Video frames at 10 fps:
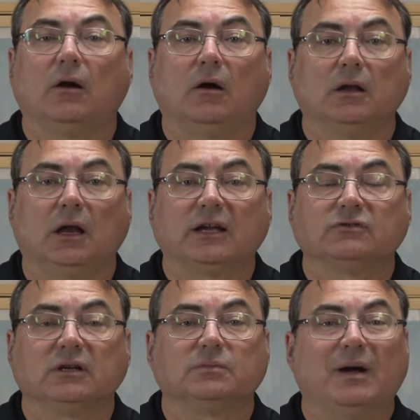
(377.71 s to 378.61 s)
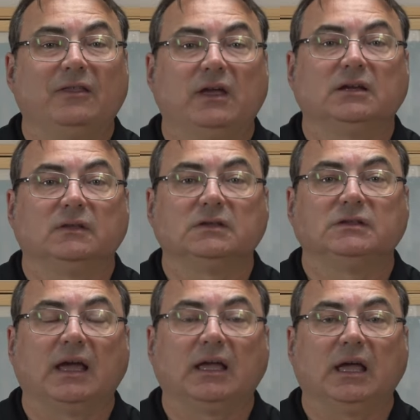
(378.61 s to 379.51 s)
all electrics by the end of this
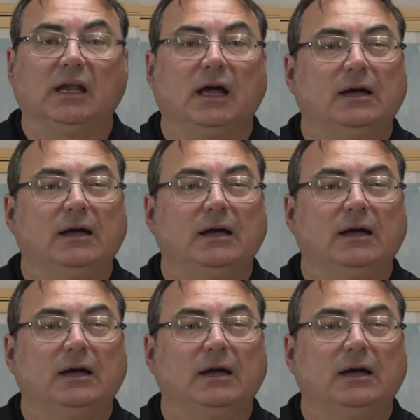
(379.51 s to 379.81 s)
decade.